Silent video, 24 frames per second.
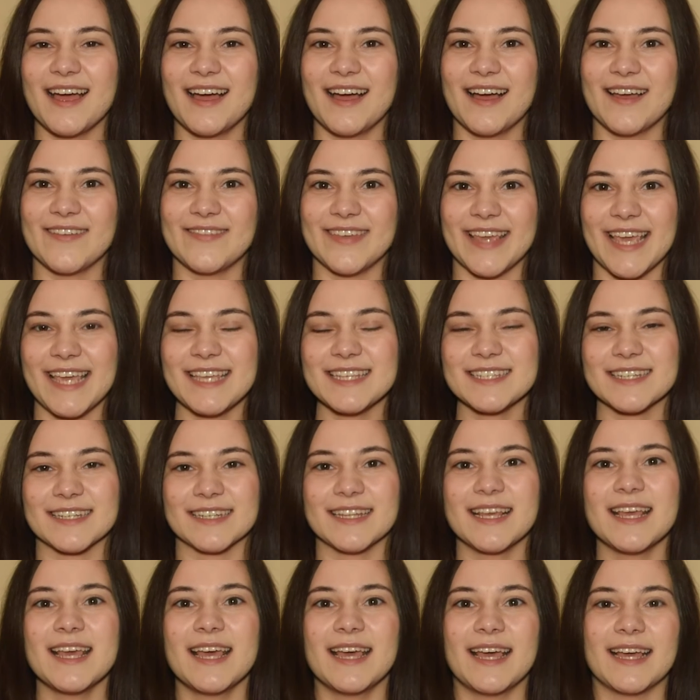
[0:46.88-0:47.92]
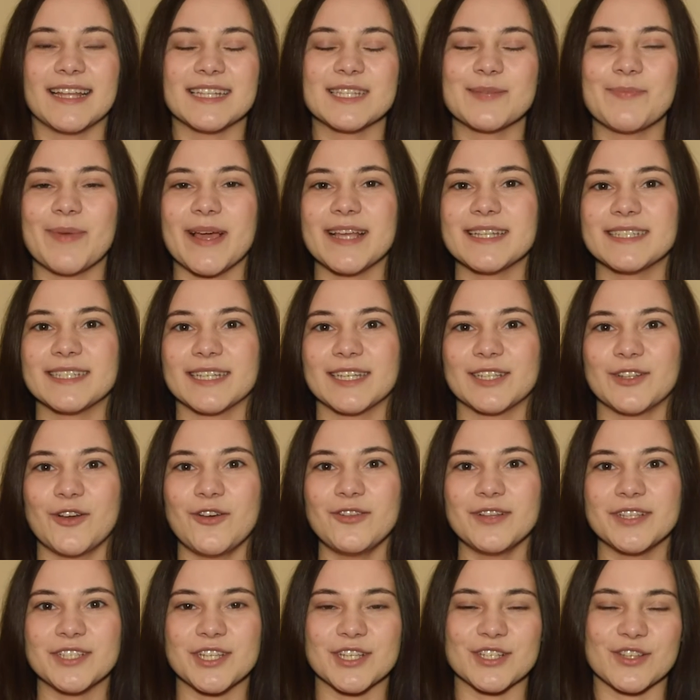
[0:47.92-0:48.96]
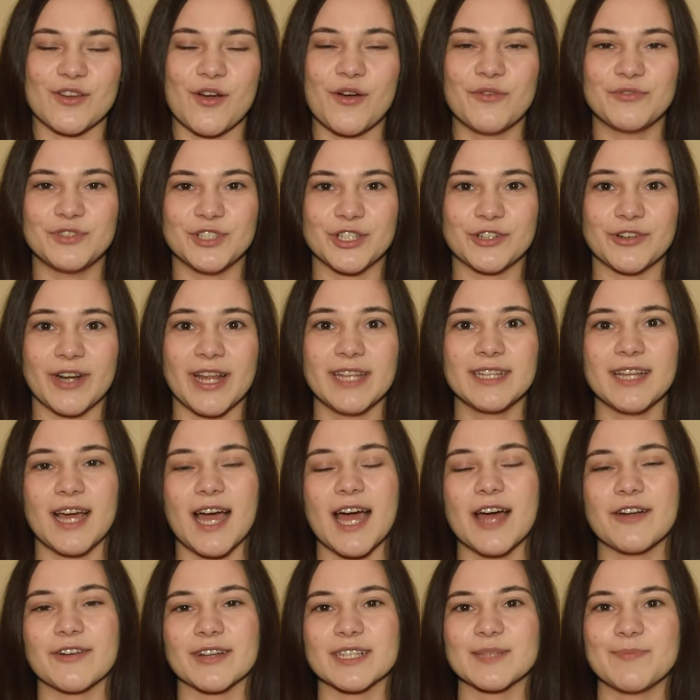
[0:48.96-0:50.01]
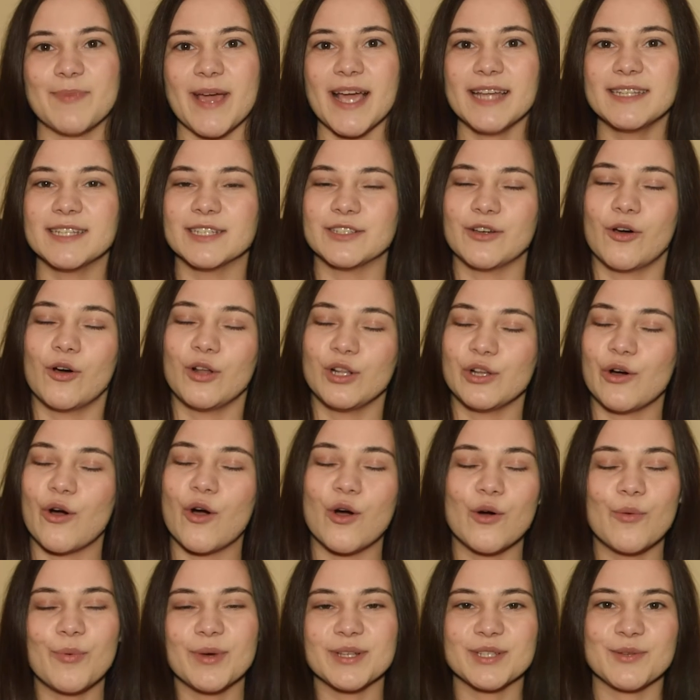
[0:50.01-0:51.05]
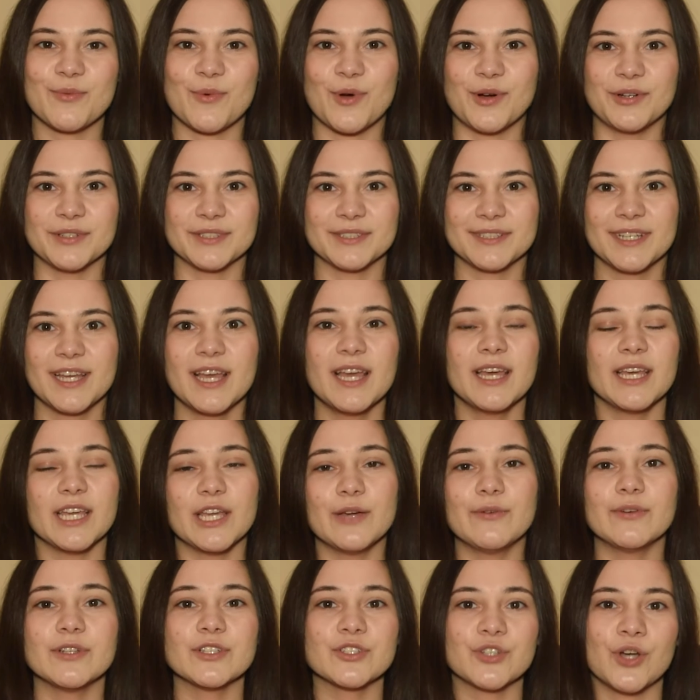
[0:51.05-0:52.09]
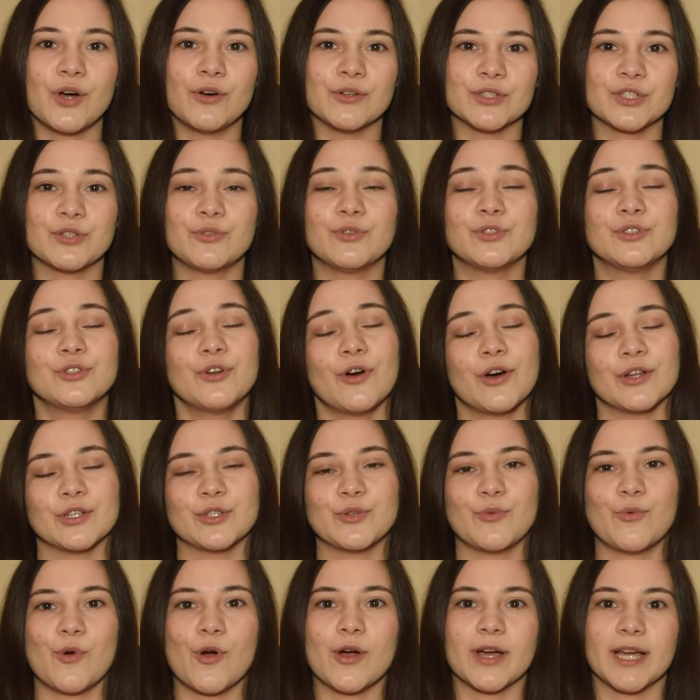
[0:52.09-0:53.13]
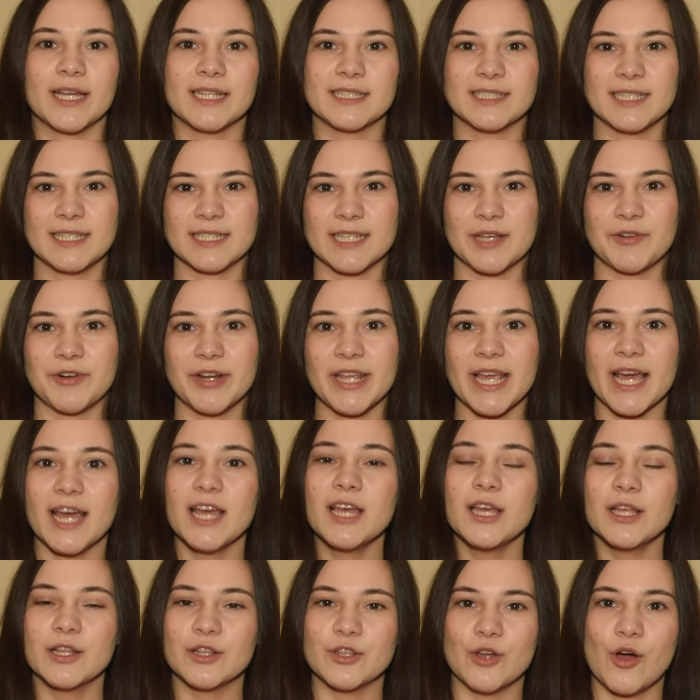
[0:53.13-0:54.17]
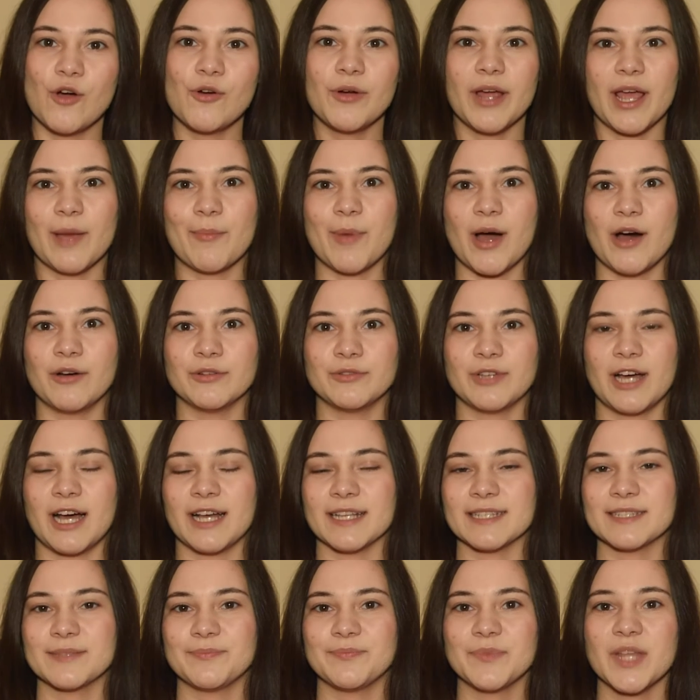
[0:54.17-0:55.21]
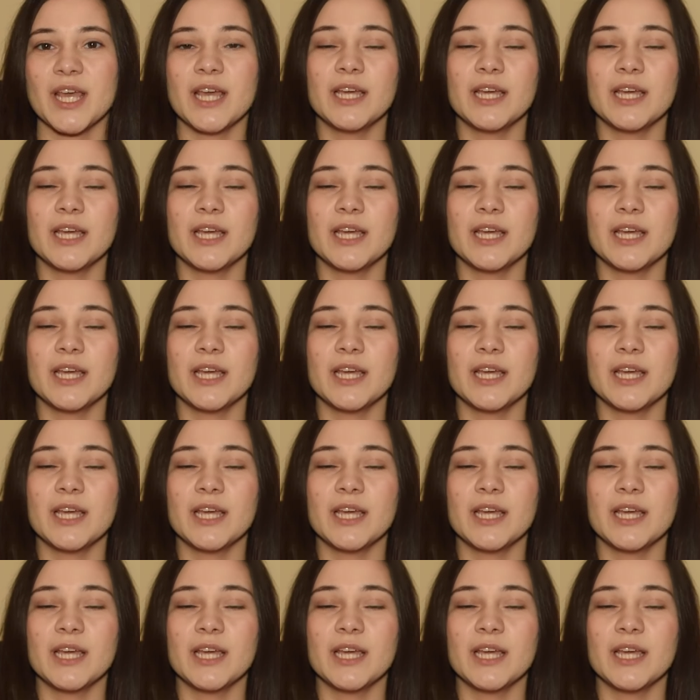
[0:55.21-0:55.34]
Aviation and space technologies of Ukraine are respected all over the world. Even those who don't work in this area know about us.